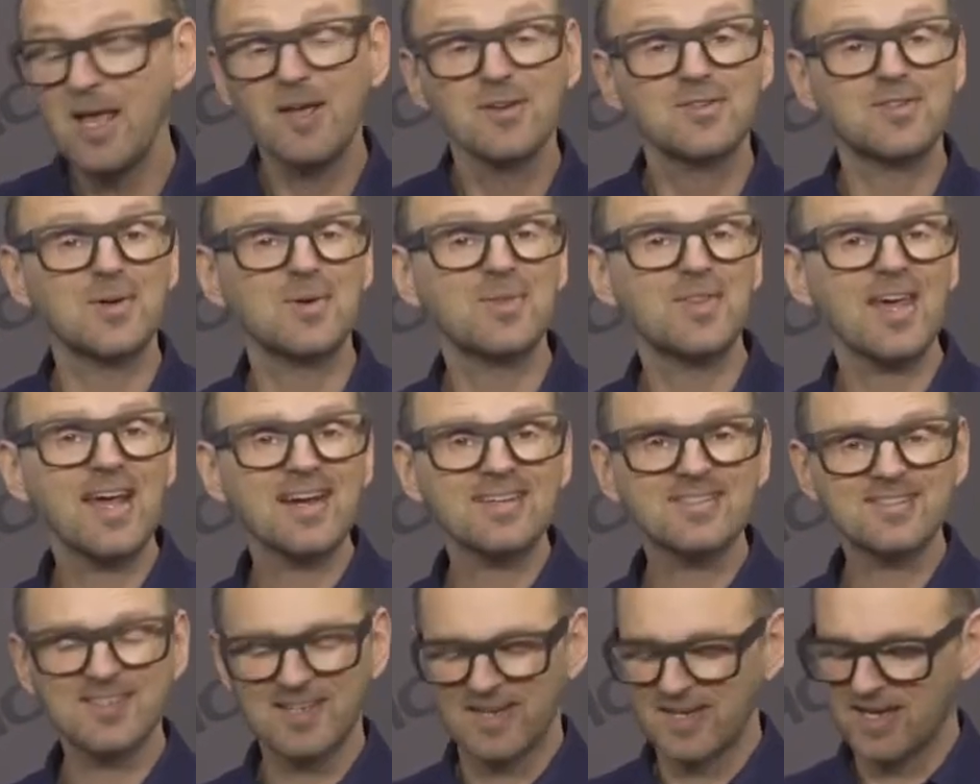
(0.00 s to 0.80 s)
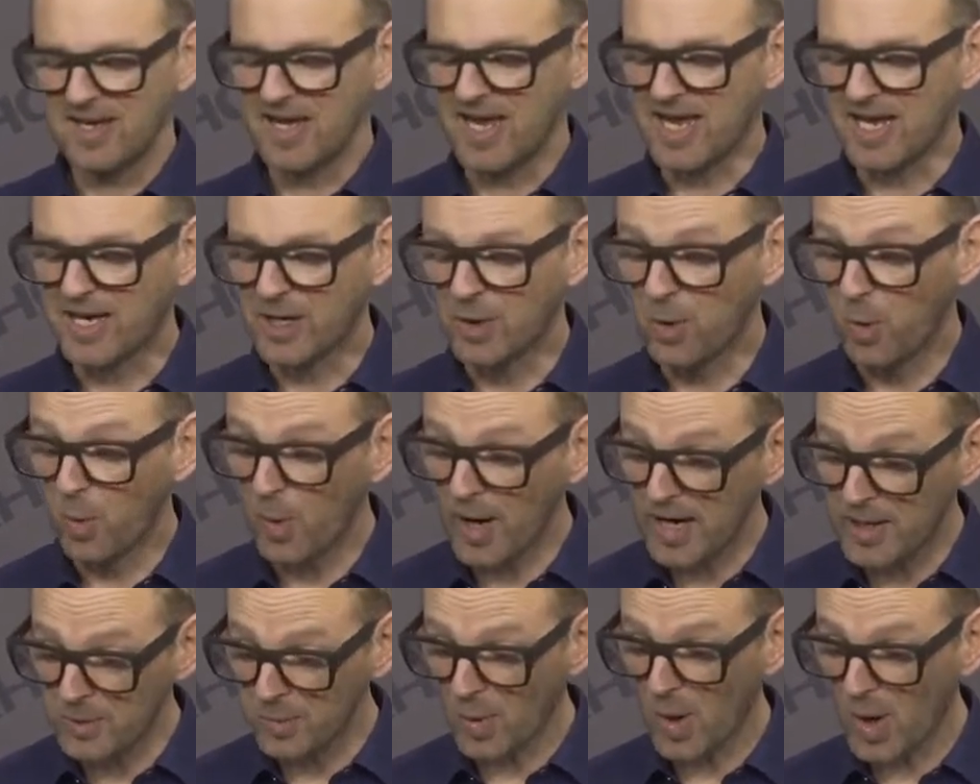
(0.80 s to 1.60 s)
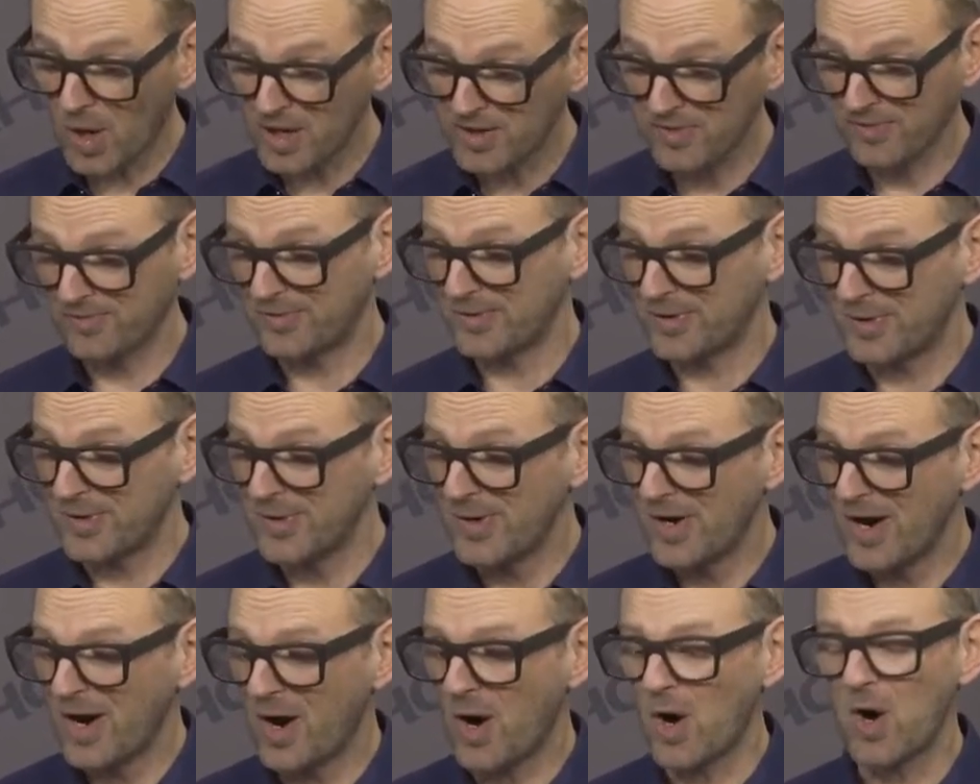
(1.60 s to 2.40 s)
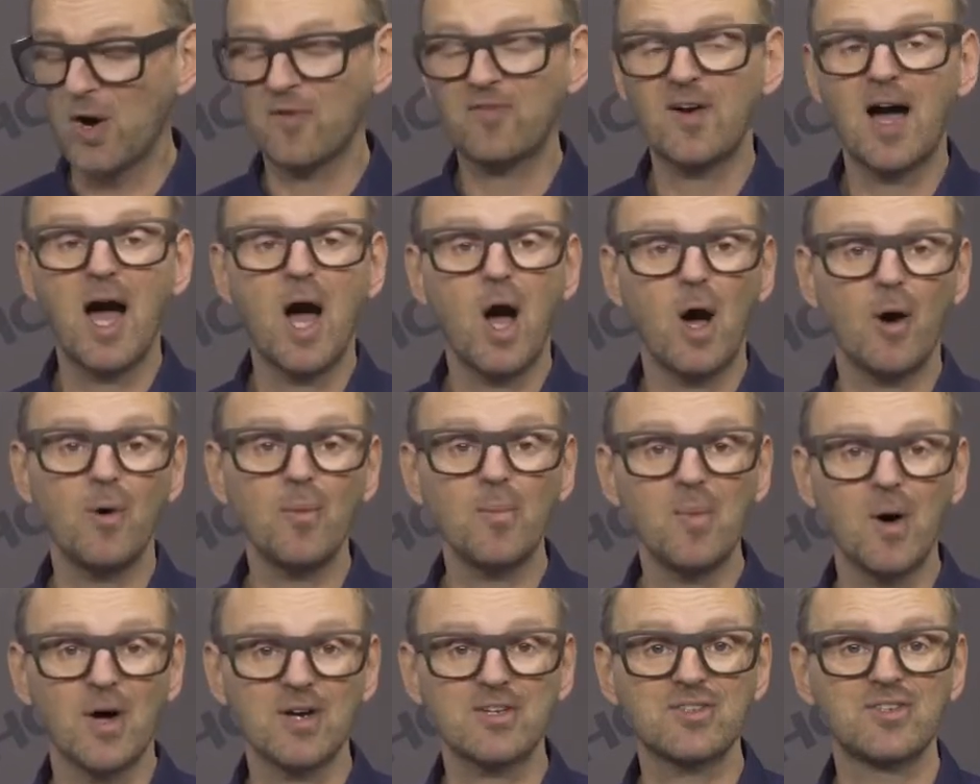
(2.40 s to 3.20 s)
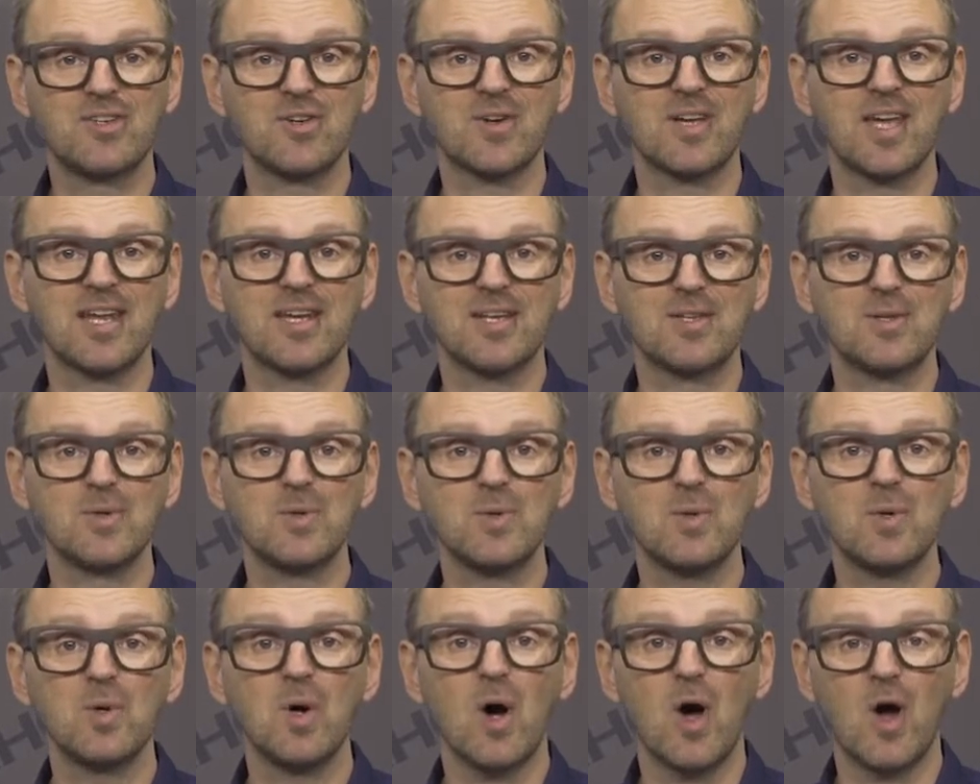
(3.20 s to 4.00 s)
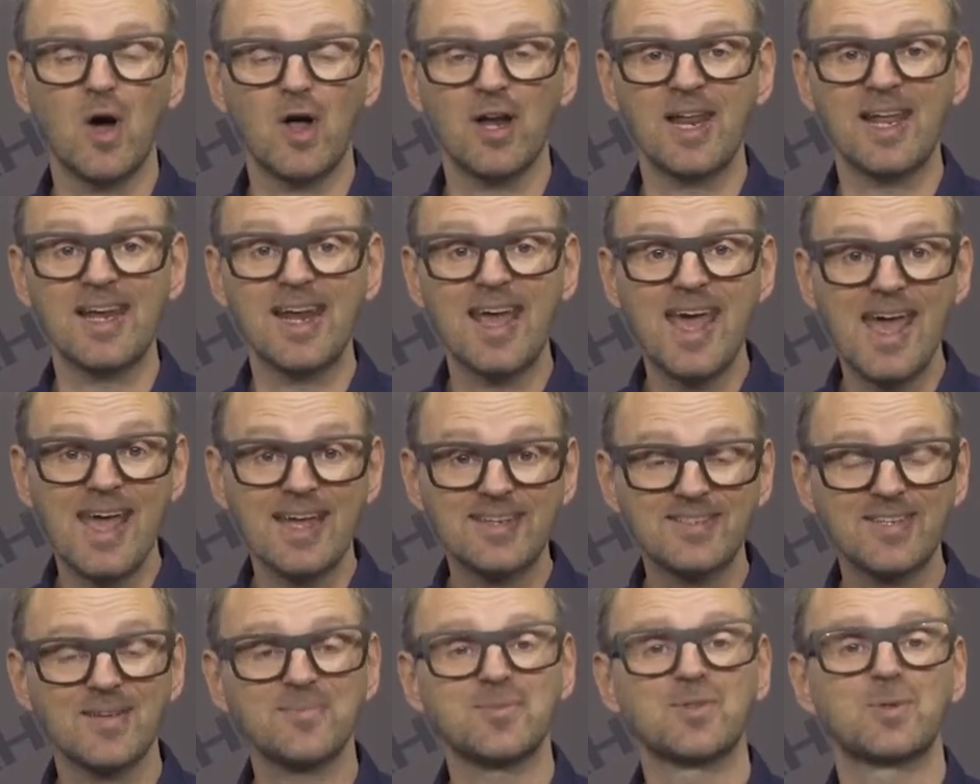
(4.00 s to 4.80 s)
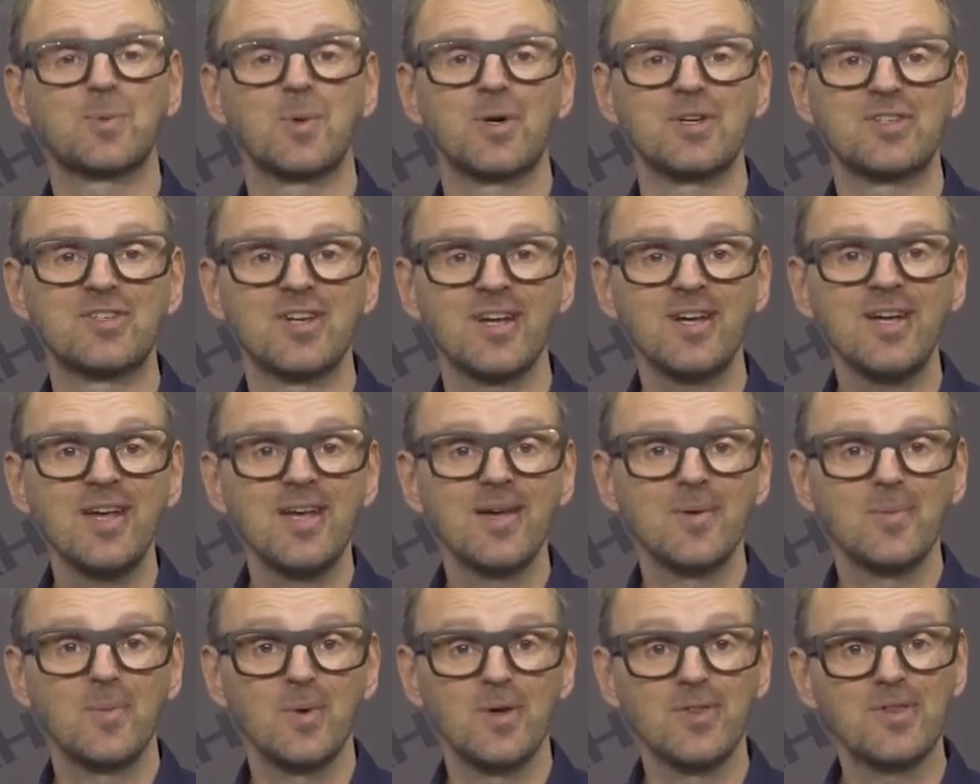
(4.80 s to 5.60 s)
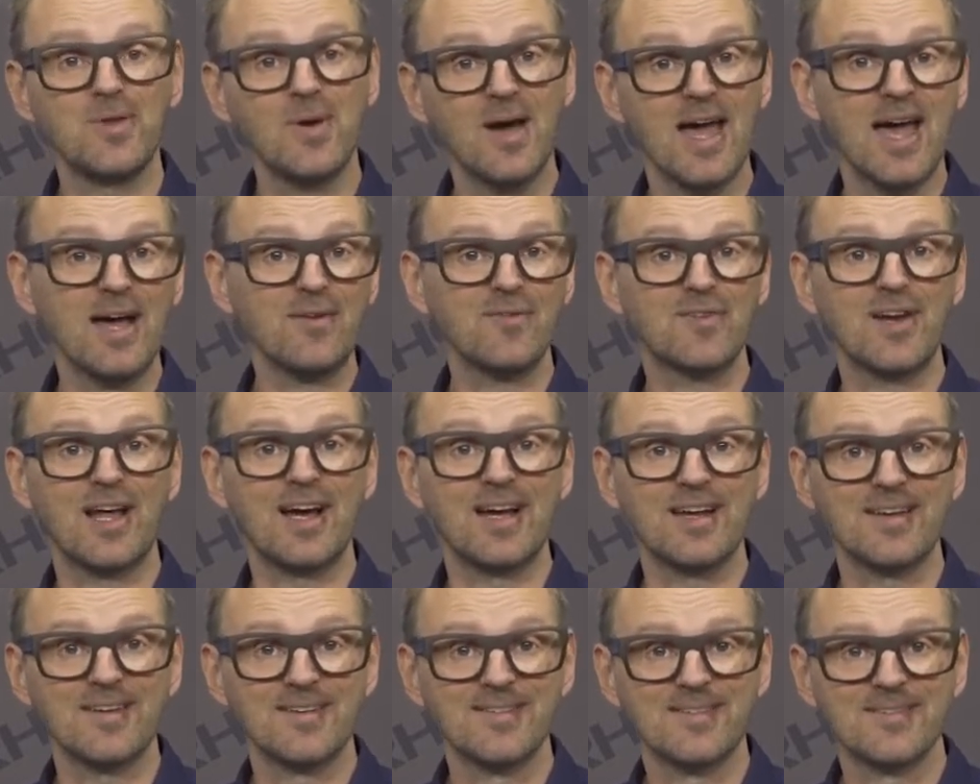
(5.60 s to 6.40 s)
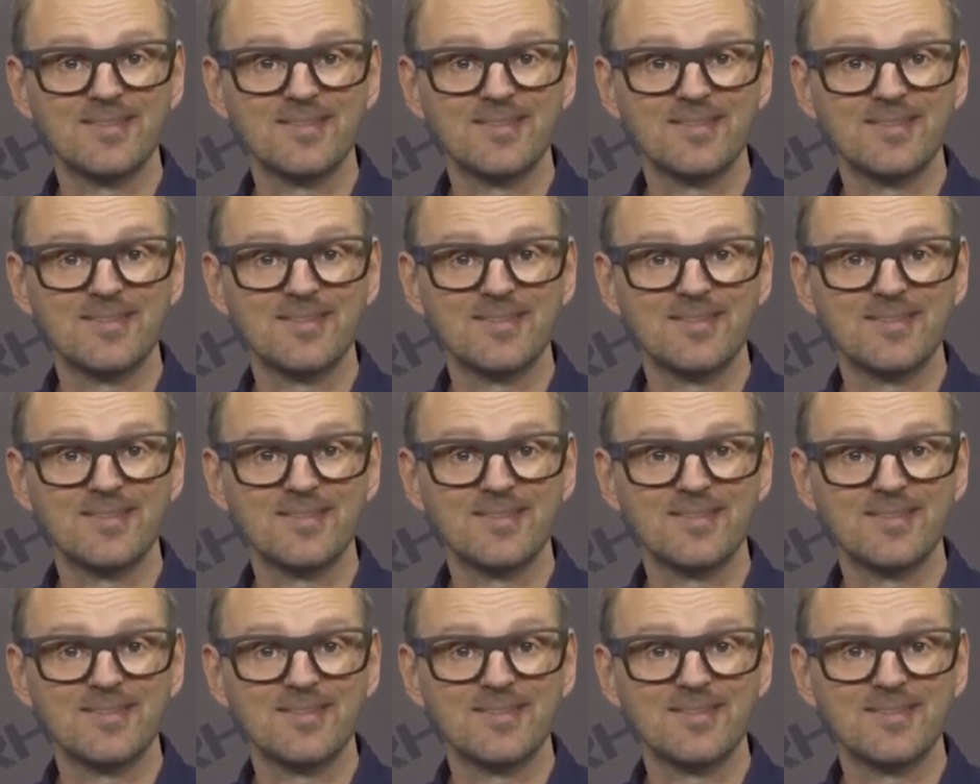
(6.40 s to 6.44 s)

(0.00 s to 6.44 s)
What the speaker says: So that's a quick walkthrough of how much you can do on an ATEM switcher with your AirFly.